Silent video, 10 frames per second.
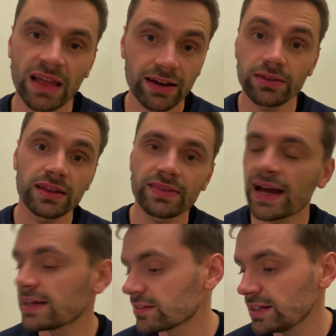And I think
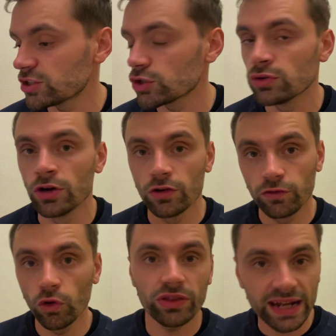that is an issue
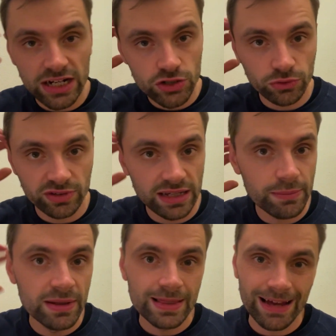for the national
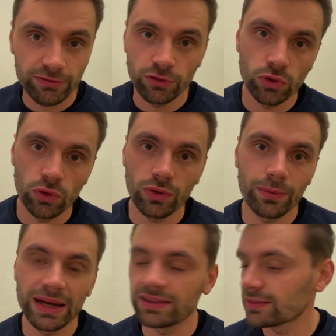team and for the
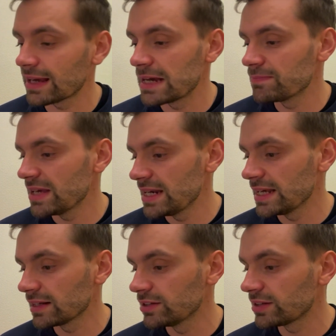men's game in
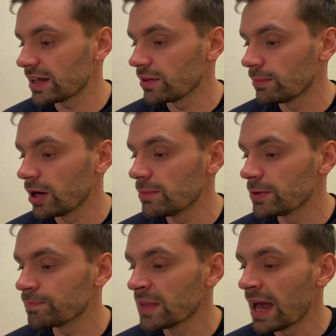England at the
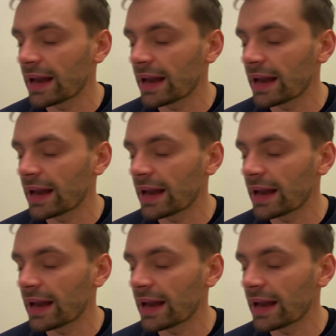moment.